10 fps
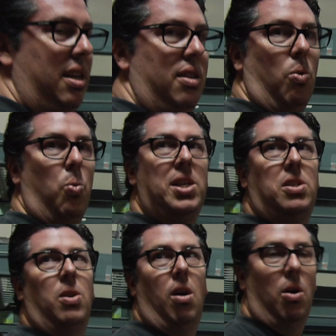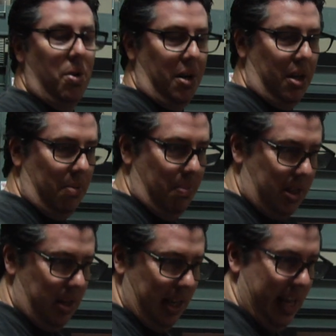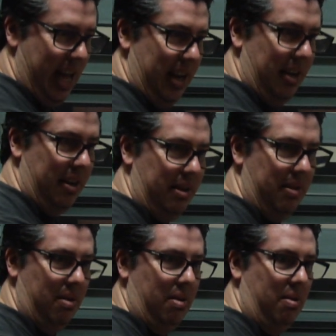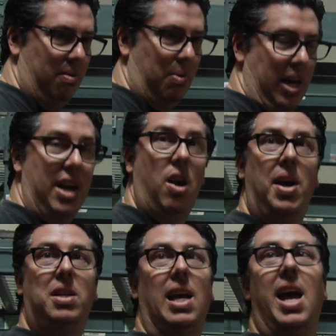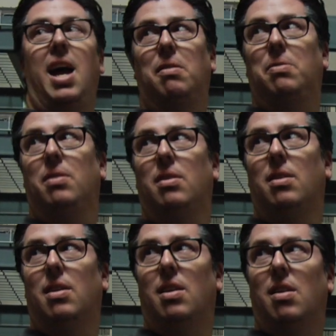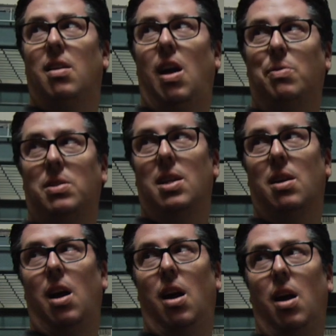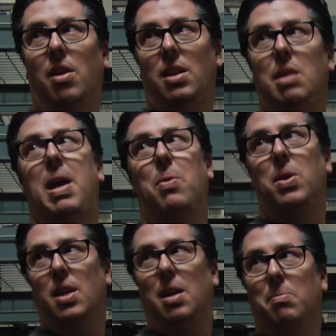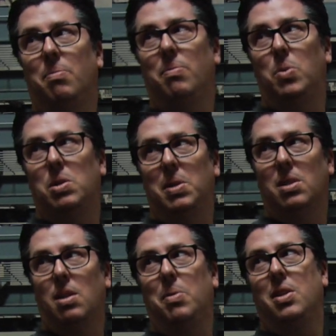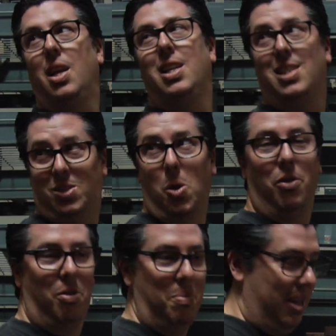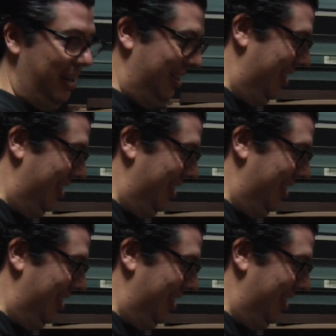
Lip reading: the original artwork much like that, which I know I used to have. I've seen it on eBay one time, which means someone stole it from me,